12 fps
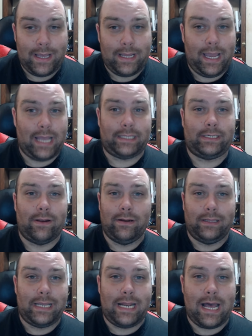It's
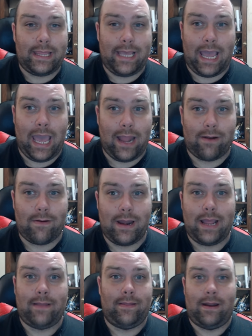certainly not the hand
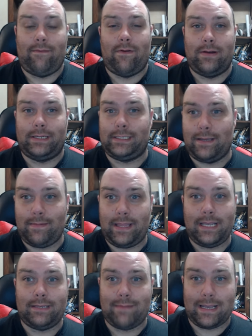grenade that I've heard some of
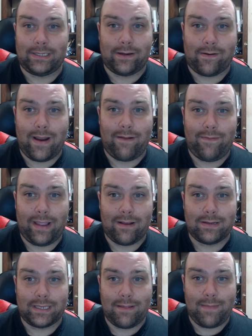these Master Grade
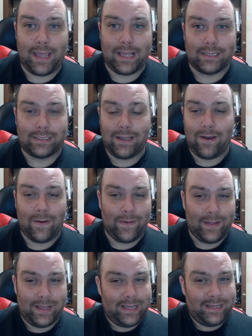figures can be, so
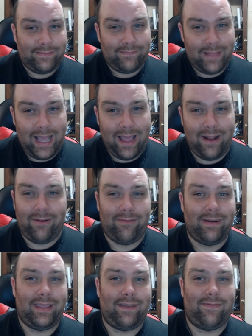I
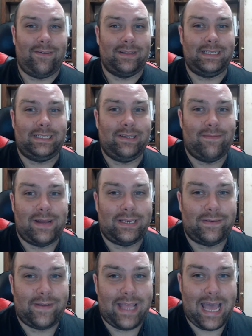don't really fault it too
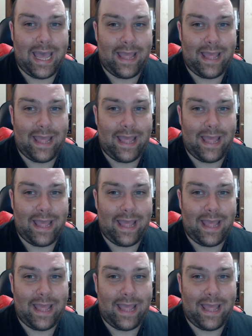much for that.